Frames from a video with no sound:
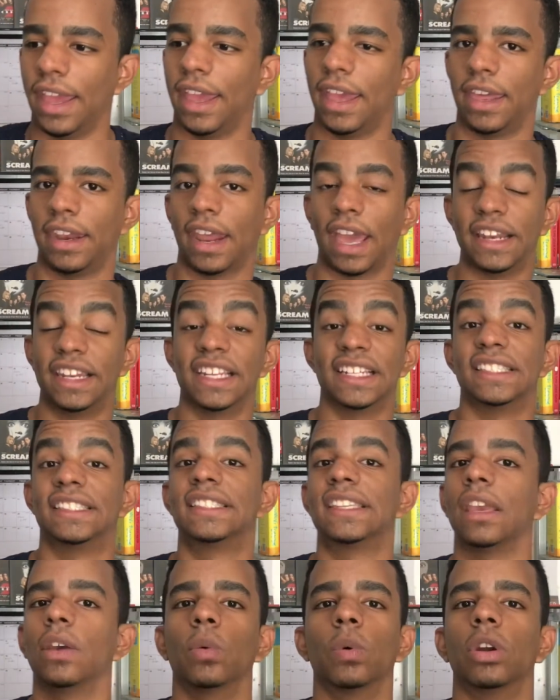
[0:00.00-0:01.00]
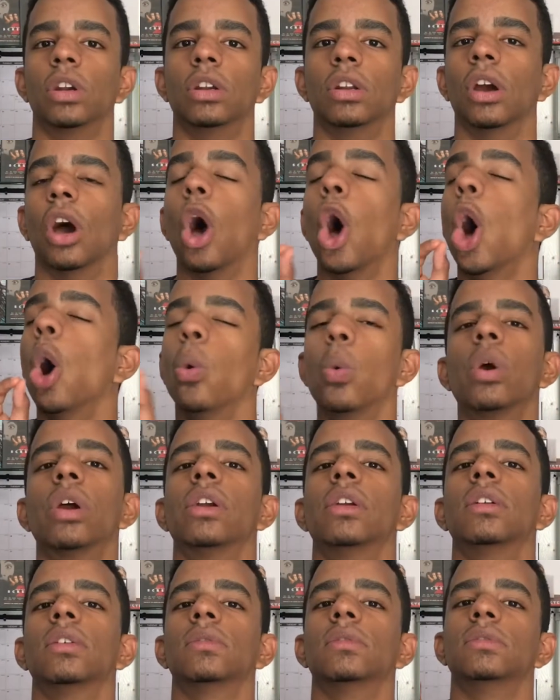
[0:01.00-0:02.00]
and I didn't say a word. A
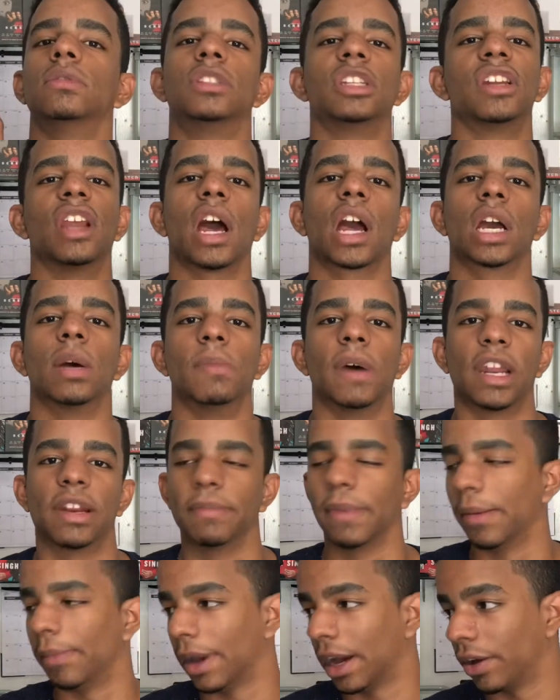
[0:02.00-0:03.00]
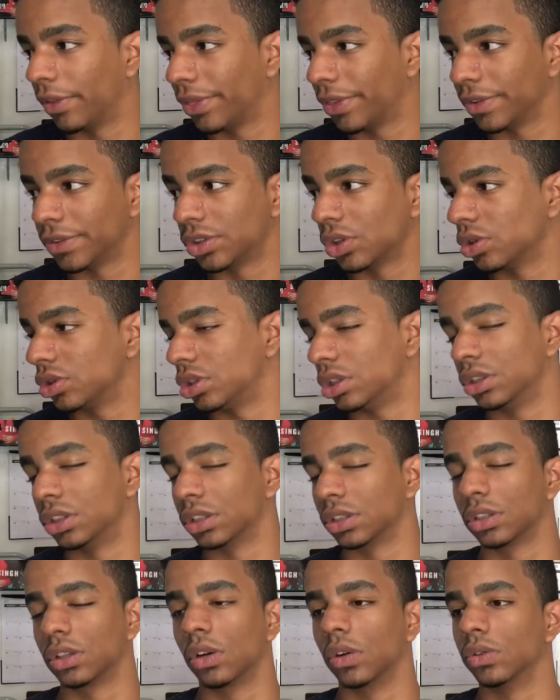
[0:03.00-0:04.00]
word did not come out of my mouth. So she
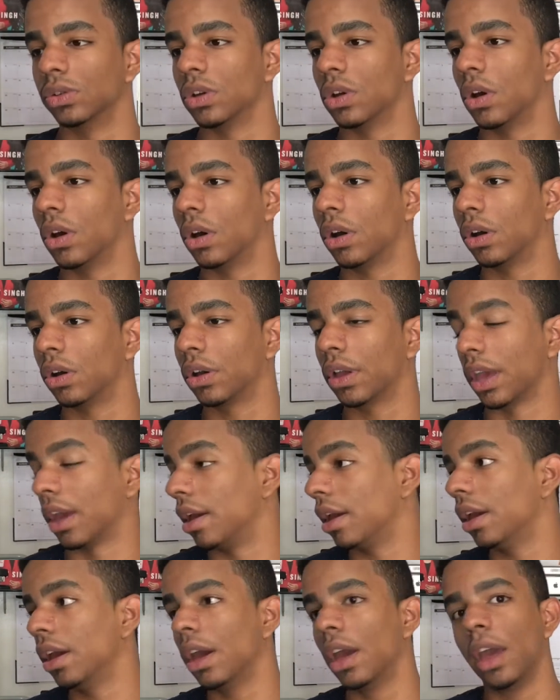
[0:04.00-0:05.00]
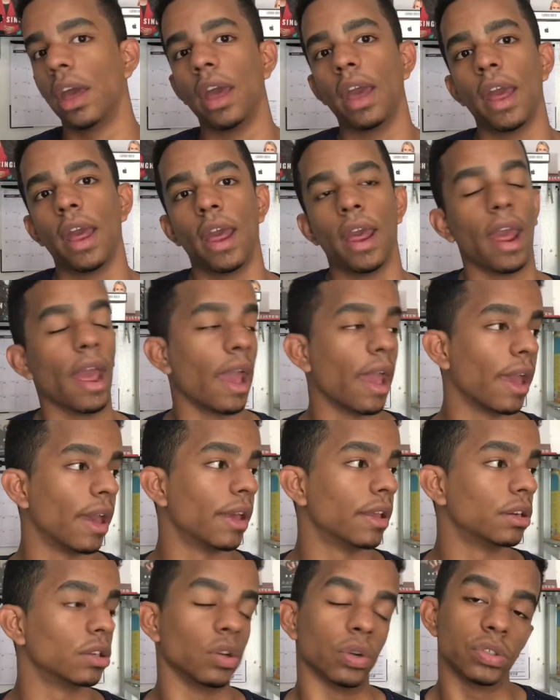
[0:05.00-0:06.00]
just goes, oh, okay,
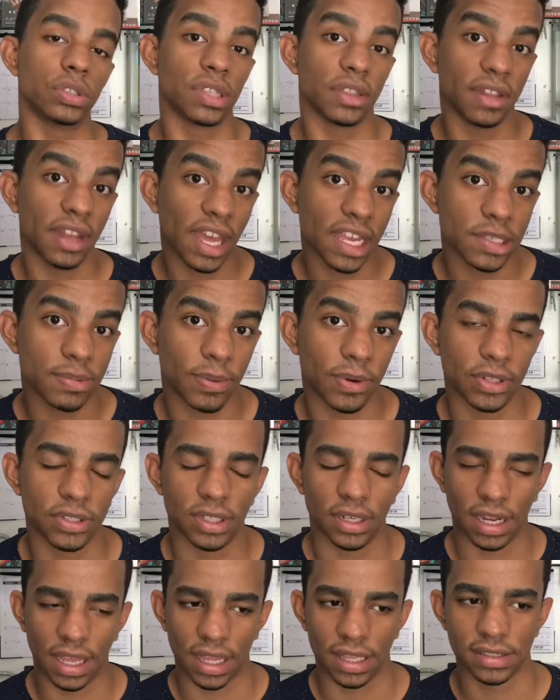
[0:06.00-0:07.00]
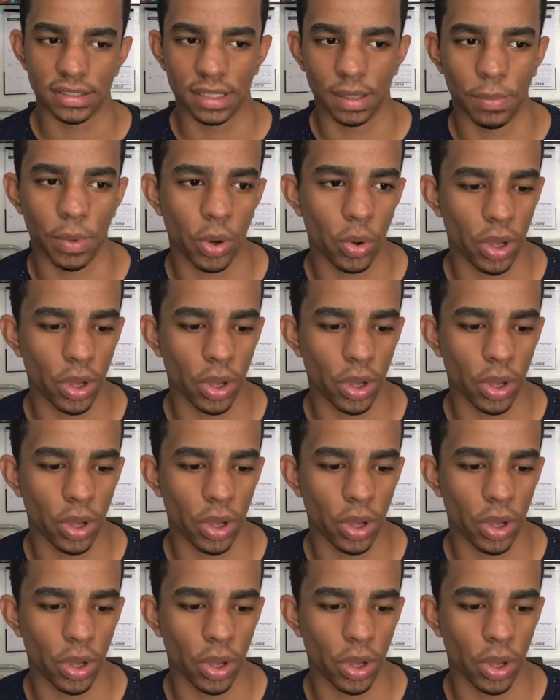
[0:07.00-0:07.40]
and goes to the next person, asks them a